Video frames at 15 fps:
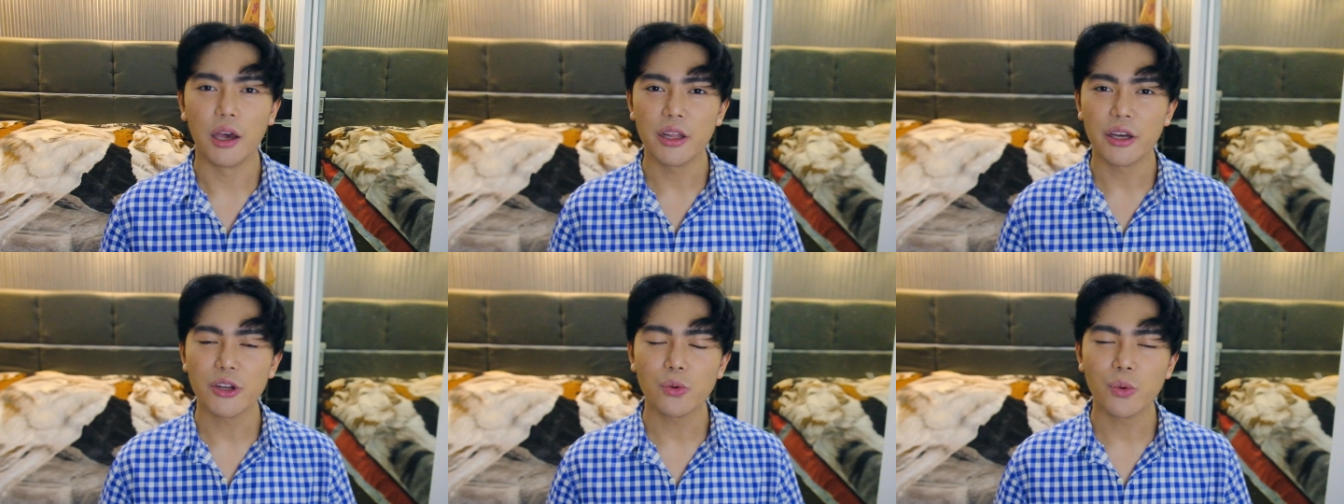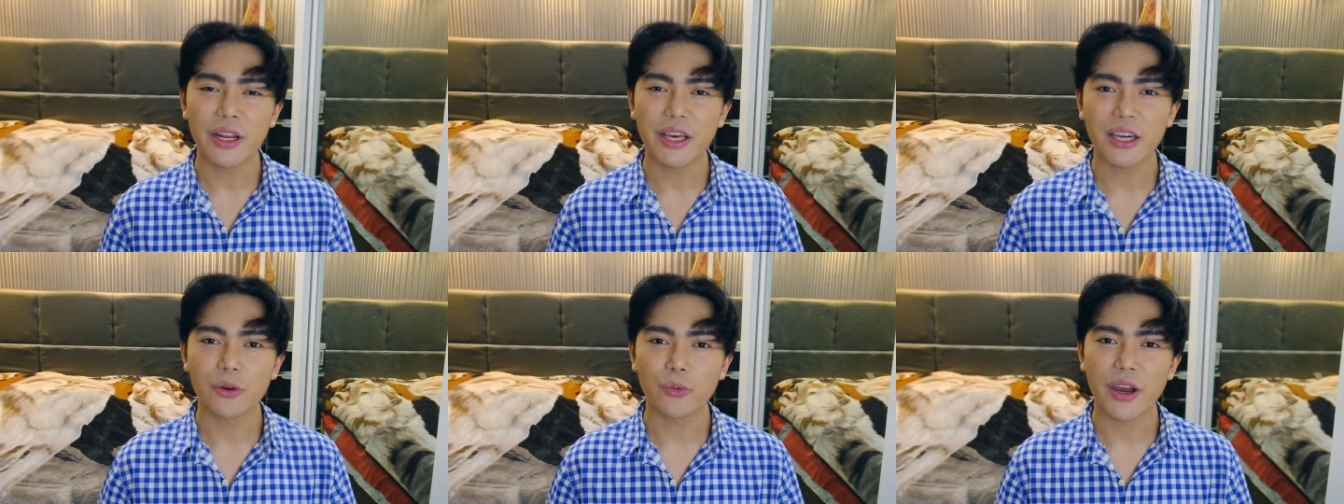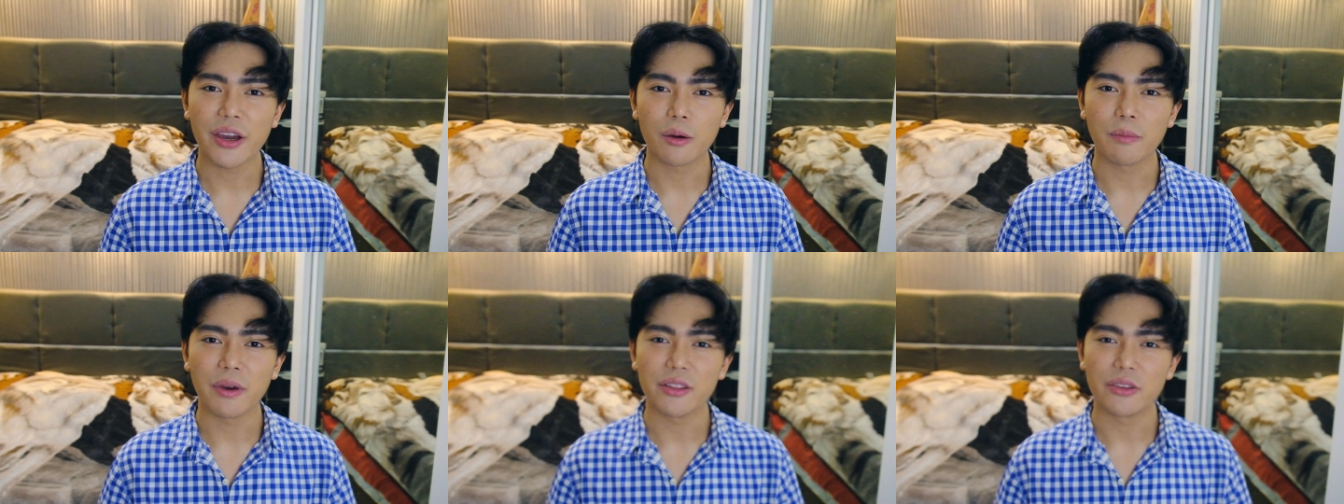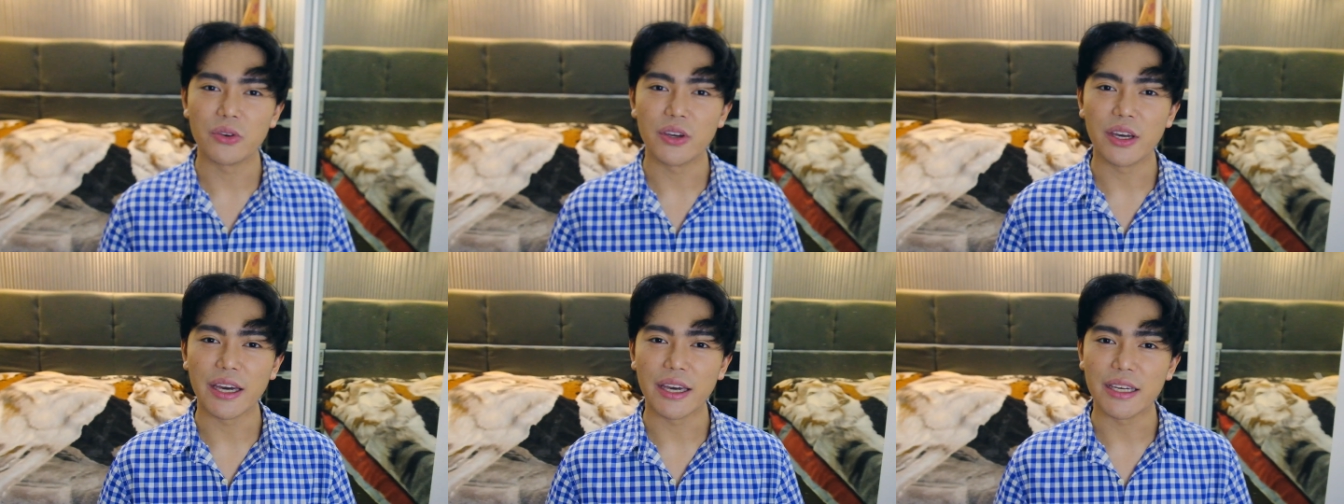Another one I can recommend
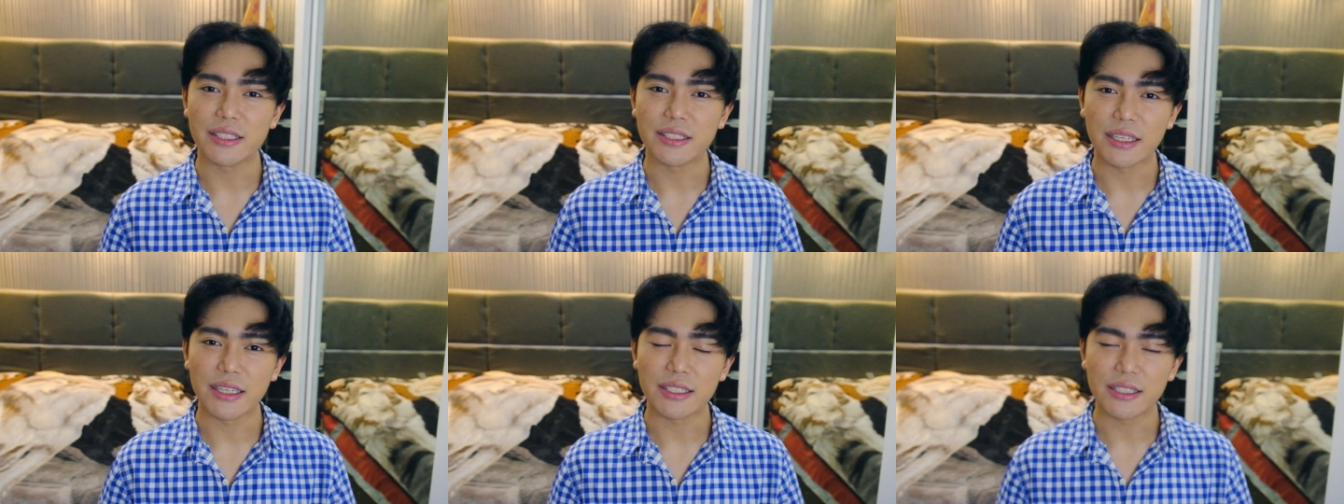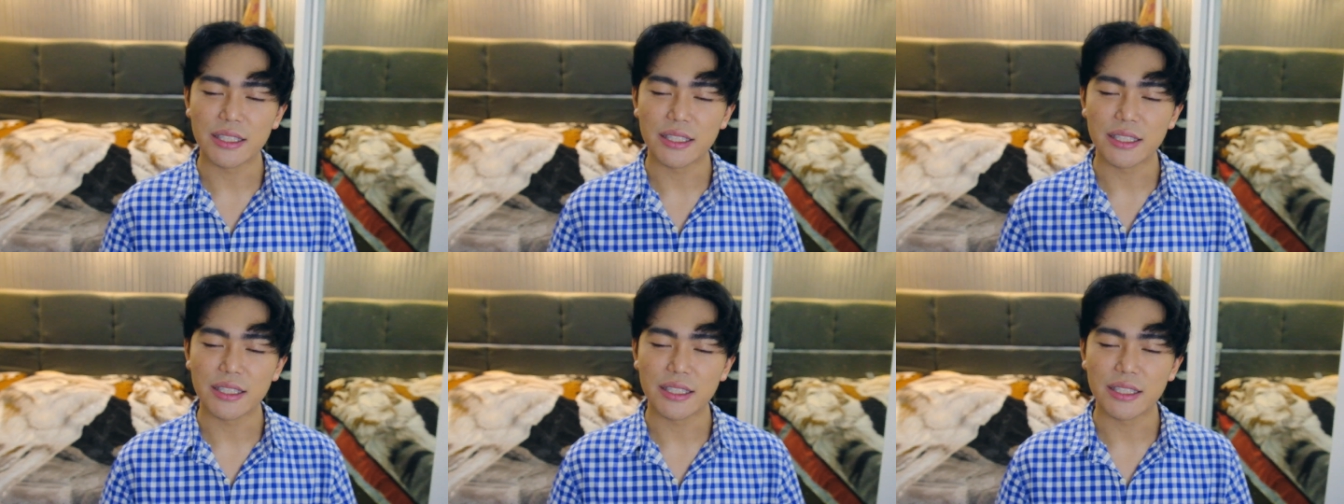you guys is